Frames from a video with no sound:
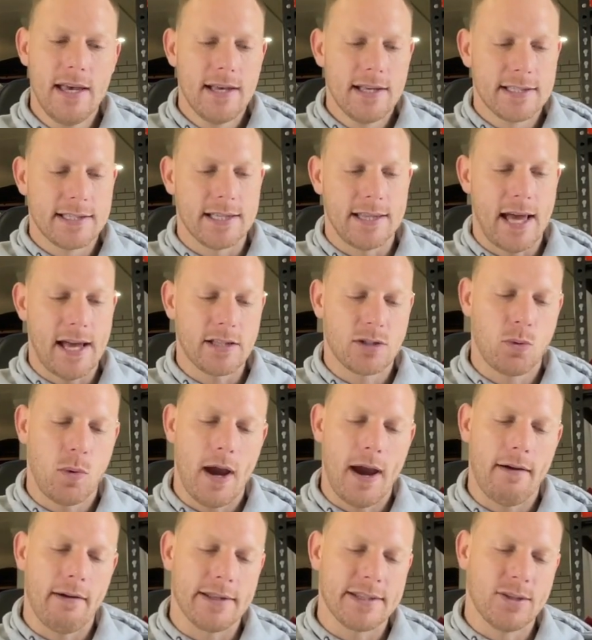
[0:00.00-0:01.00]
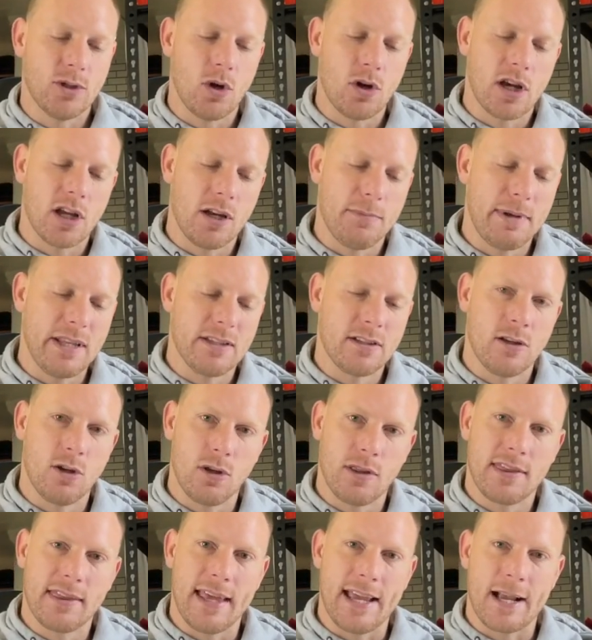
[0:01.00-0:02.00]
So that's where it's not gonna be
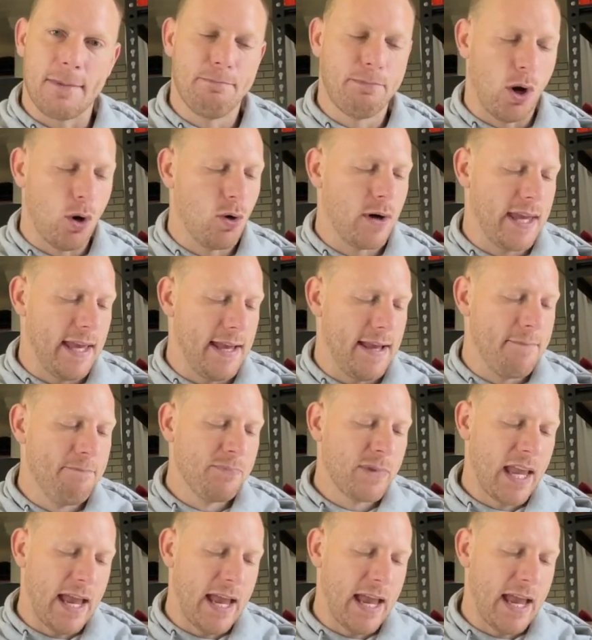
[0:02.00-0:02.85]
too thick, bulky.